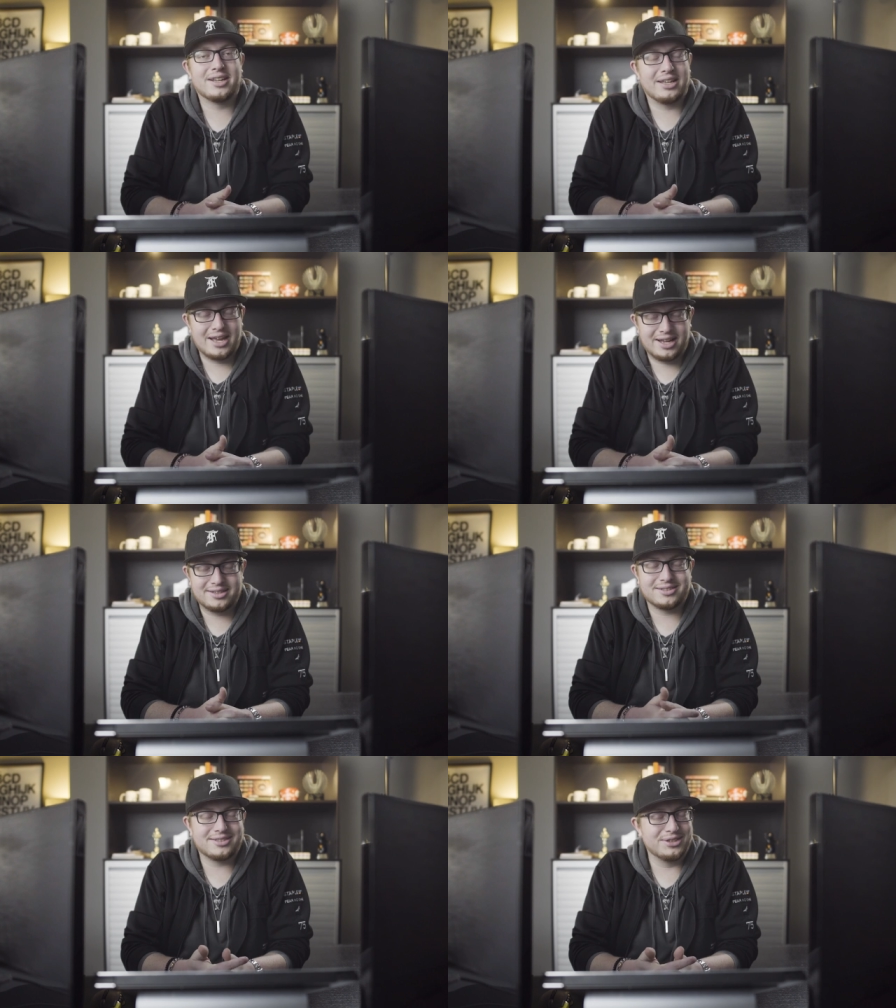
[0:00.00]

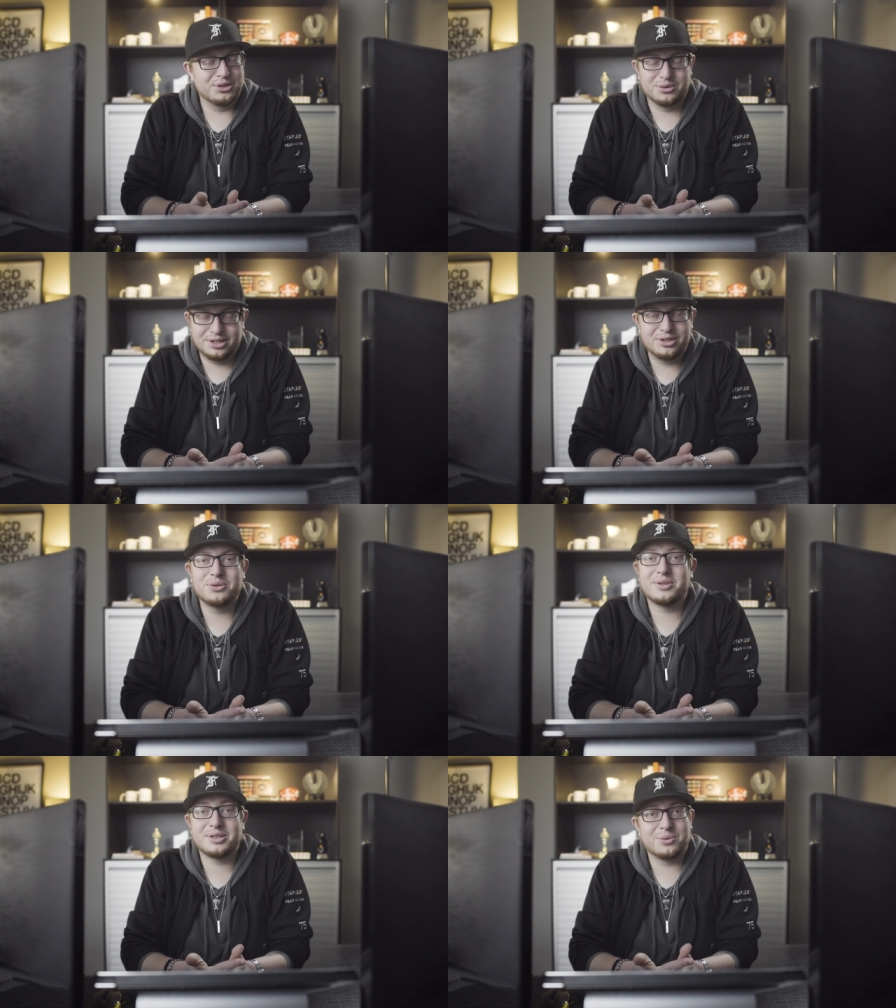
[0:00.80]
Yes, you can
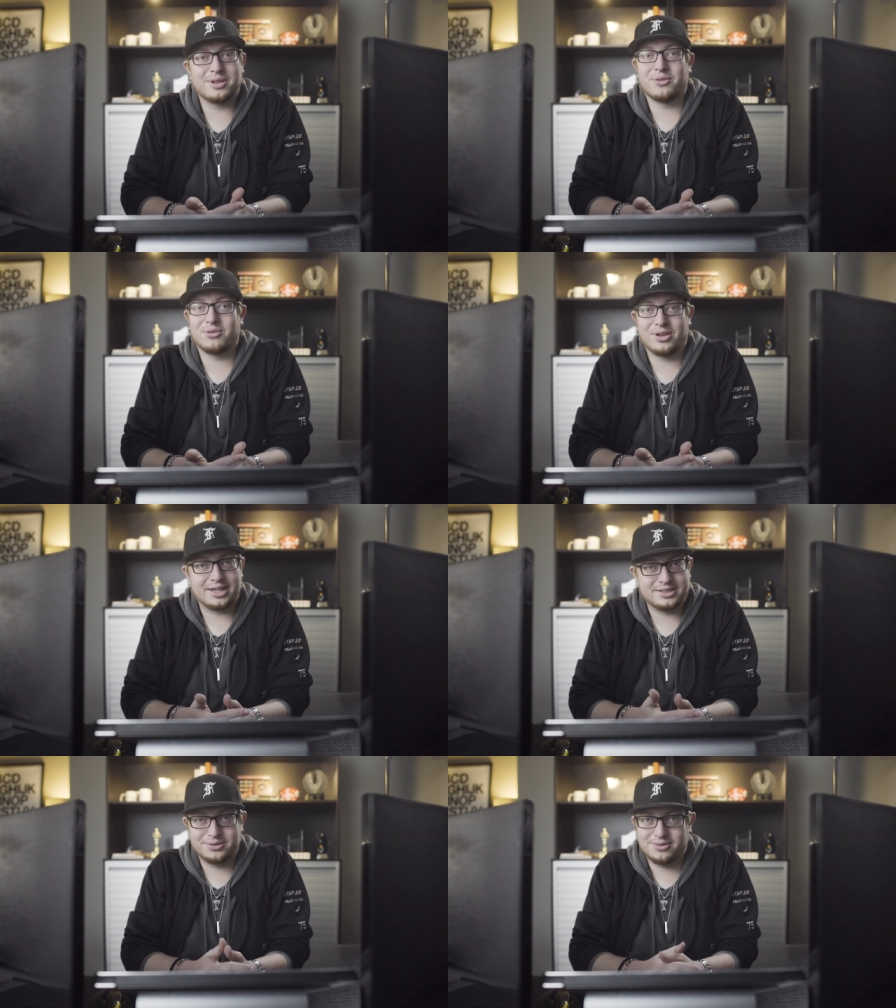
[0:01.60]
do this with a
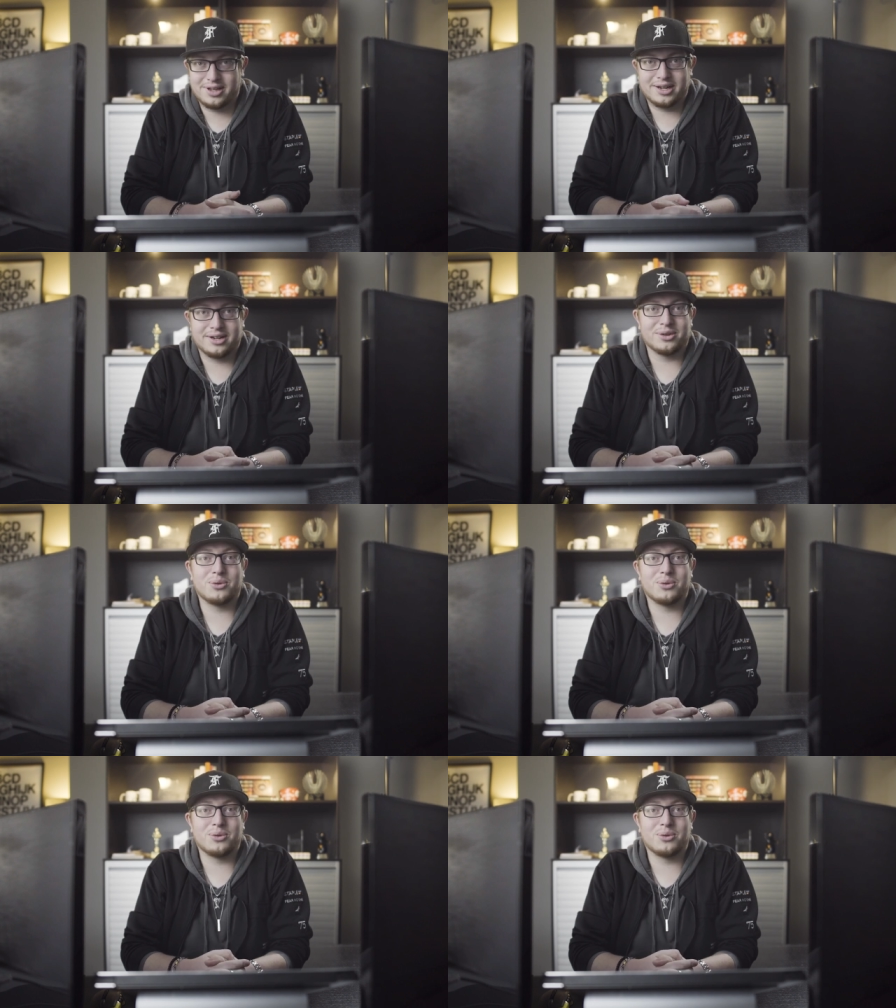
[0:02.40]
flashy flyer